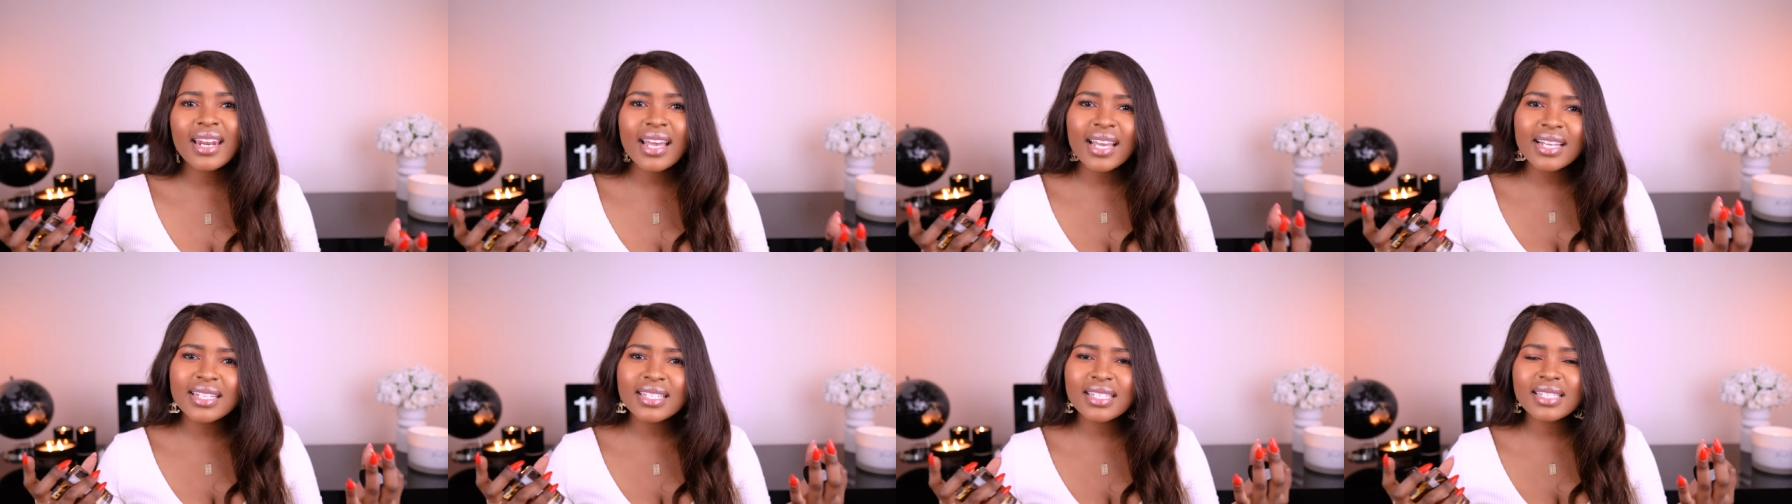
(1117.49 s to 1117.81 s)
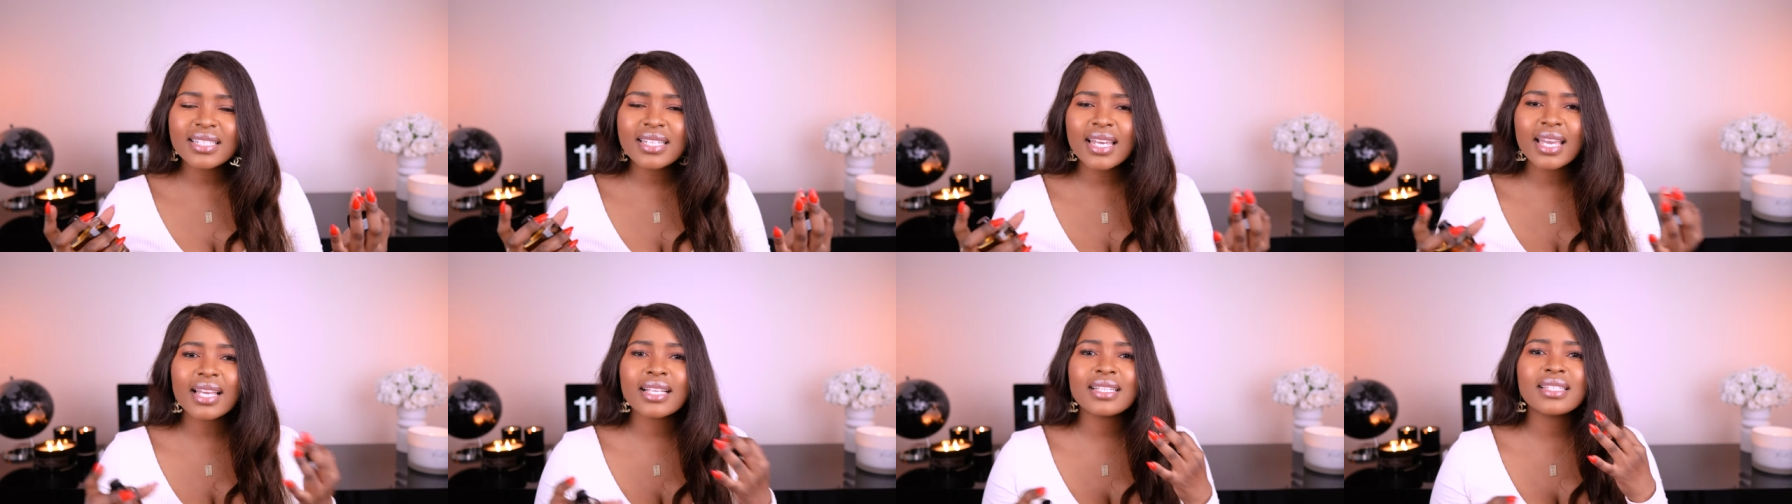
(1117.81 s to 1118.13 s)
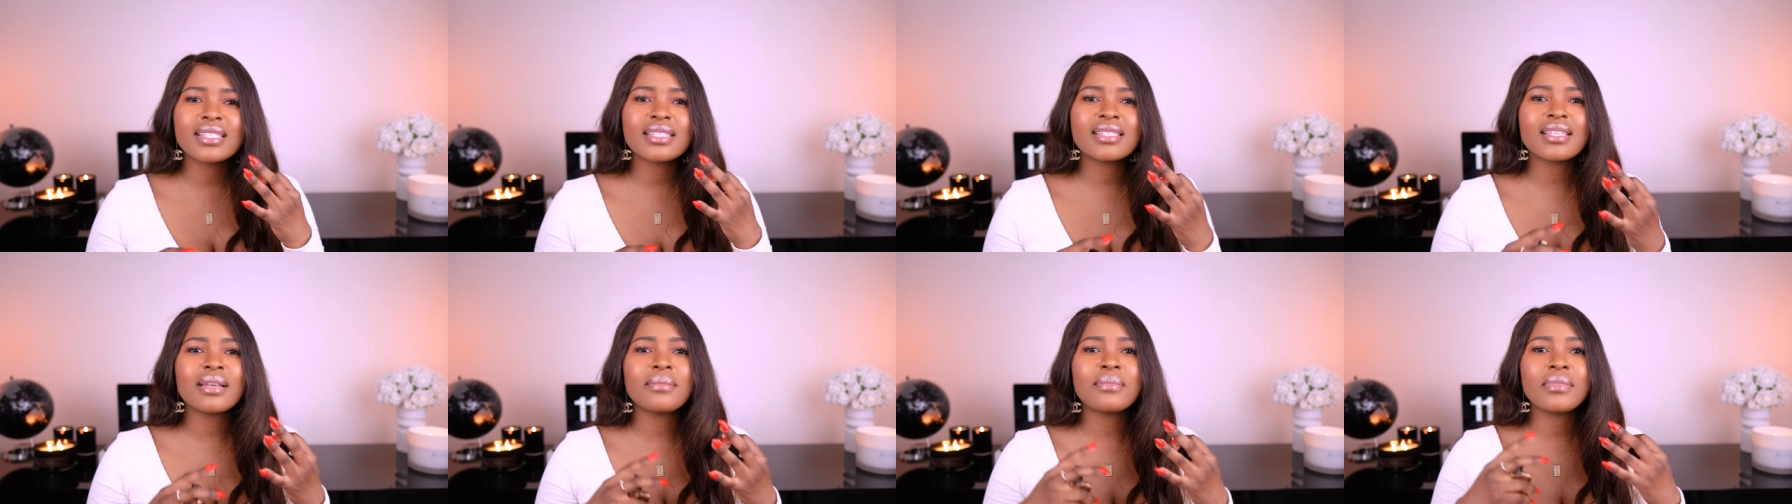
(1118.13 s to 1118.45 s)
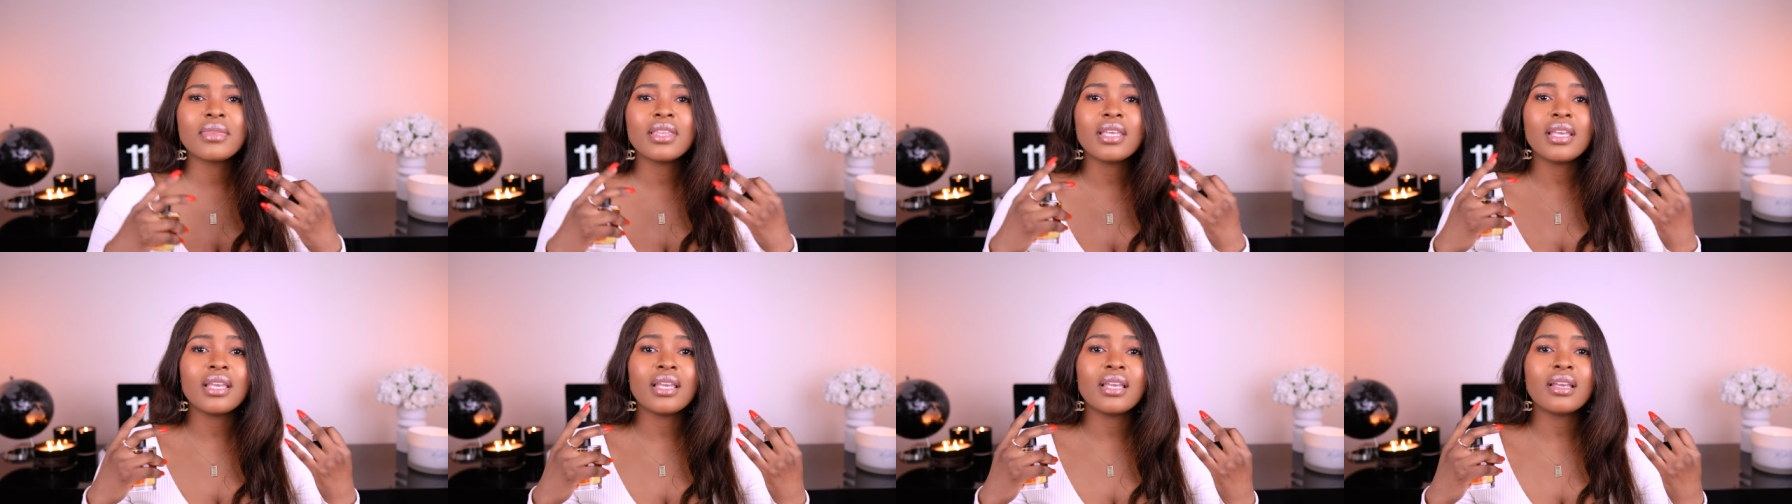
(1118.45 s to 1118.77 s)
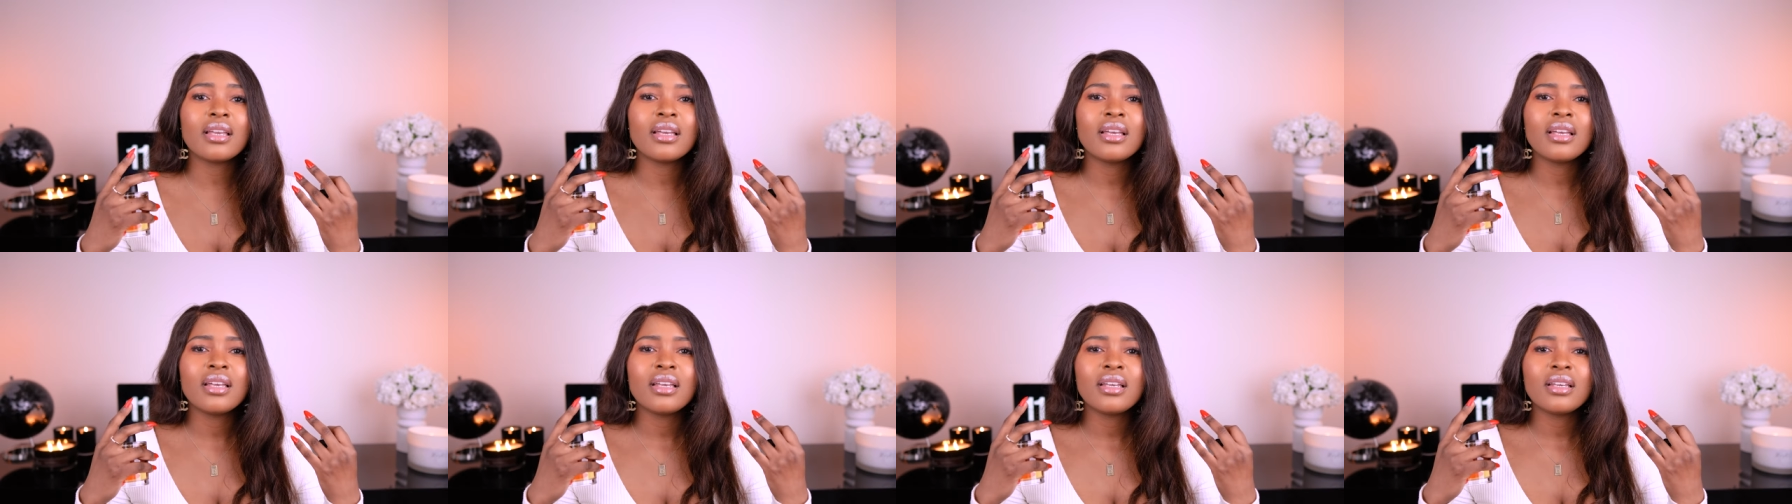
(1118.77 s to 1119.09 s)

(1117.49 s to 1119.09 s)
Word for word: I detect something